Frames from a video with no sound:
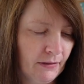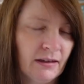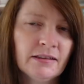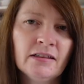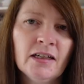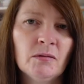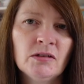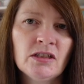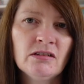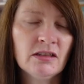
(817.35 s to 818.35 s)
I don't know,
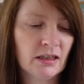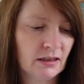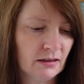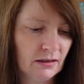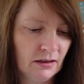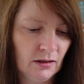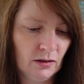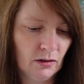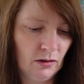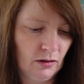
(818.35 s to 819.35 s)
what do you think?
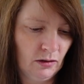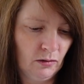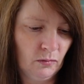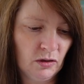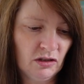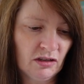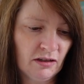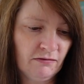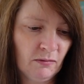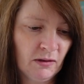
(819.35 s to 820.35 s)
Would you
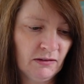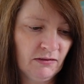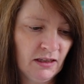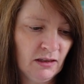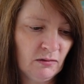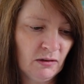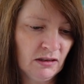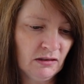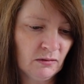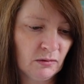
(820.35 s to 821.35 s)
go for one of these
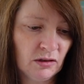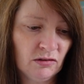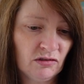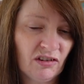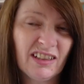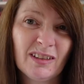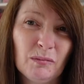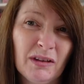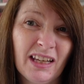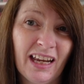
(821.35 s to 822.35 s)
ones? Would you try
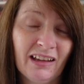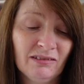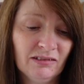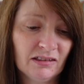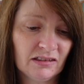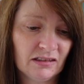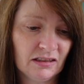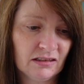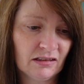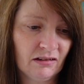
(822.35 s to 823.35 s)
something else
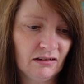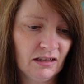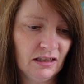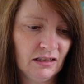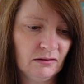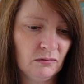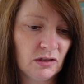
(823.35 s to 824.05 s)
entirely?